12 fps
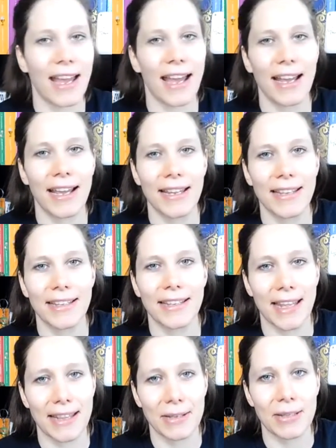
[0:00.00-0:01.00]
I
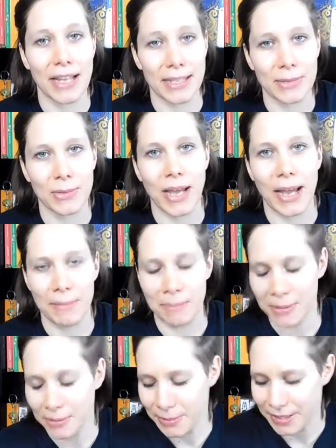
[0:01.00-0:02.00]
that, that's what
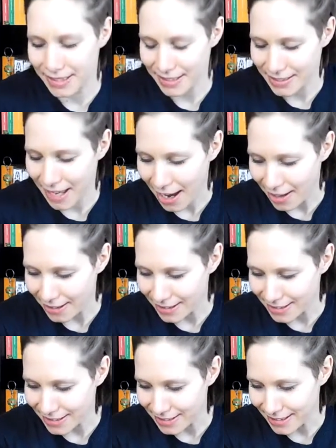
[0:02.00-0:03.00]
happened with this
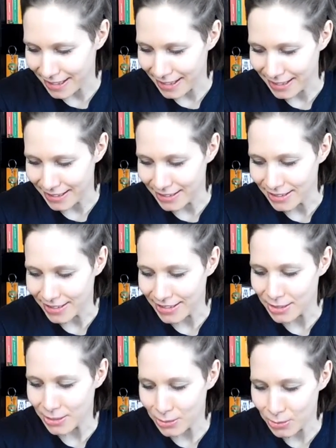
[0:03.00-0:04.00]
character. And
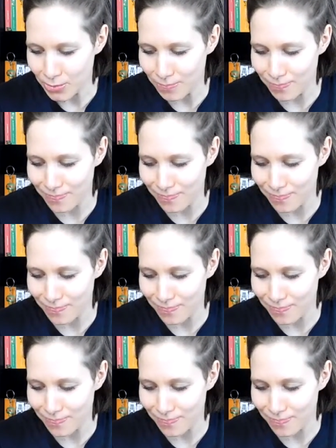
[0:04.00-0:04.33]
just